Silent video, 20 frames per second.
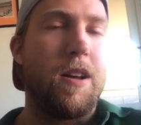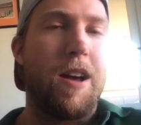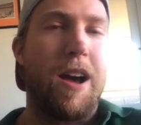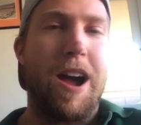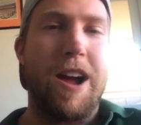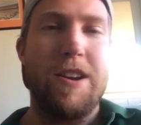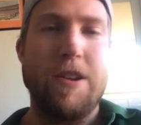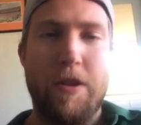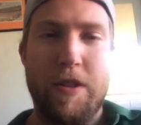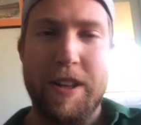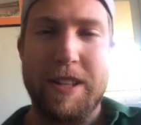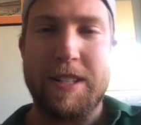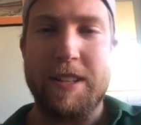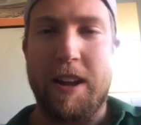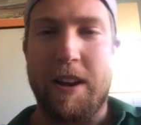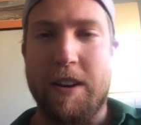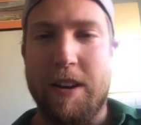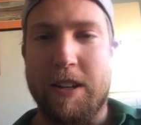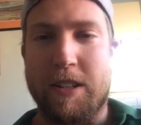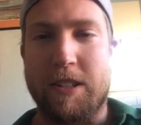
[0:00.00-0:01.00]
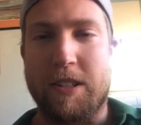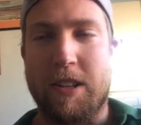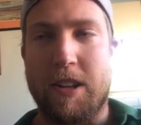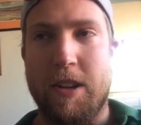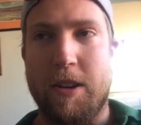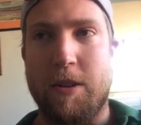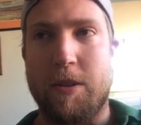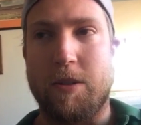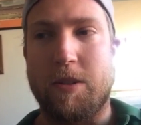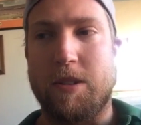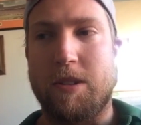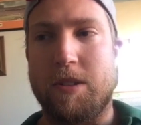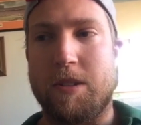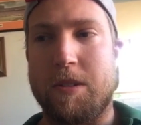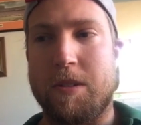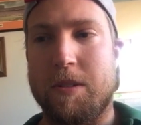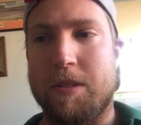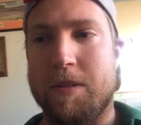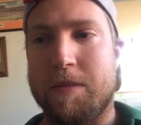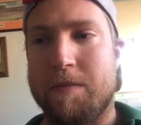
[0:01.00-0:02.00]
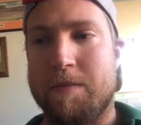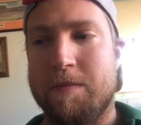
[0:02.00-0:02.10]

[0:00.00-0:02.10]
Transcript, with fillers: I know that's not an excuse.